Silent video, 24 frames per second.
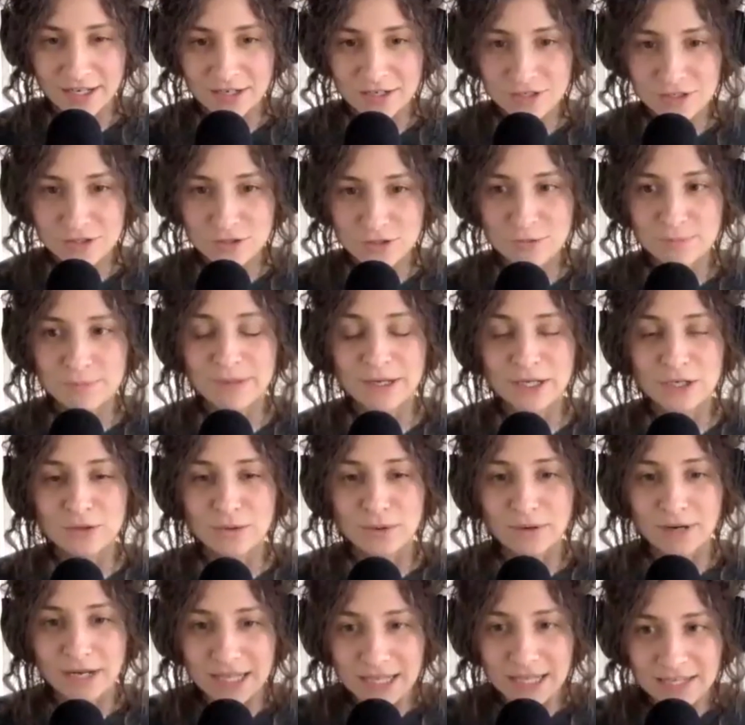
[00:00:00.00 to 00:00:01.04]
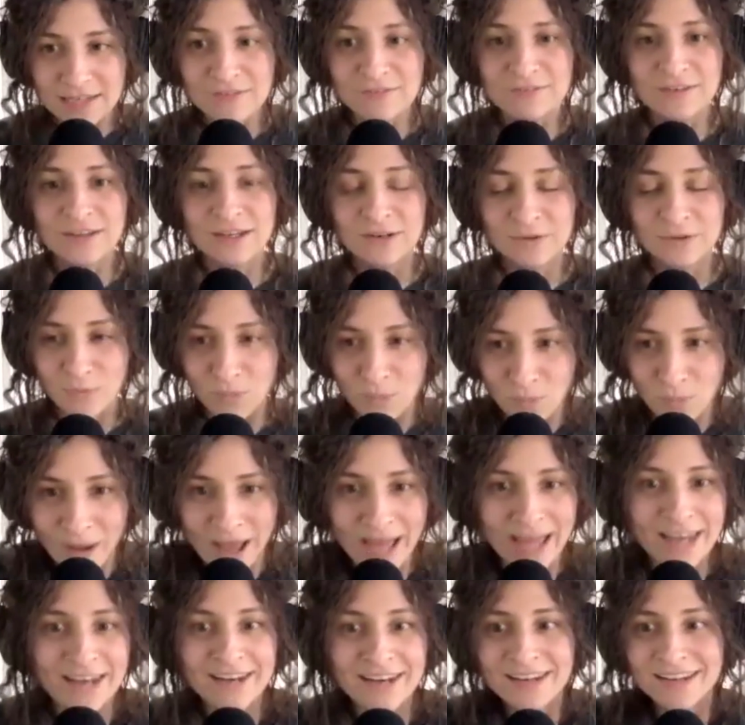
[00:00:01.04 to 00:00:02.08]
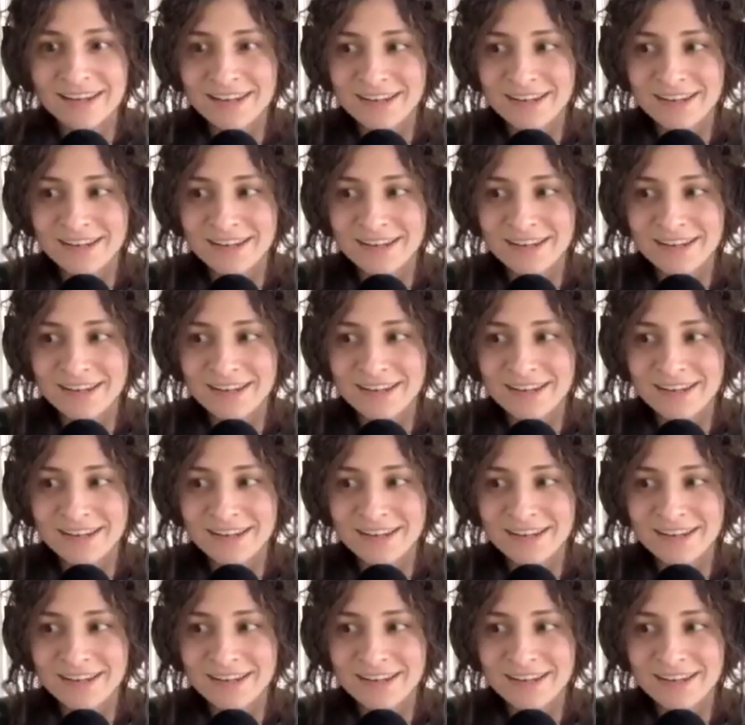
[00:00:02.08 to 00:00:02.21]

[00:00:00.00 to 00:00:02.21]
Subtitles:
to, but you're, even when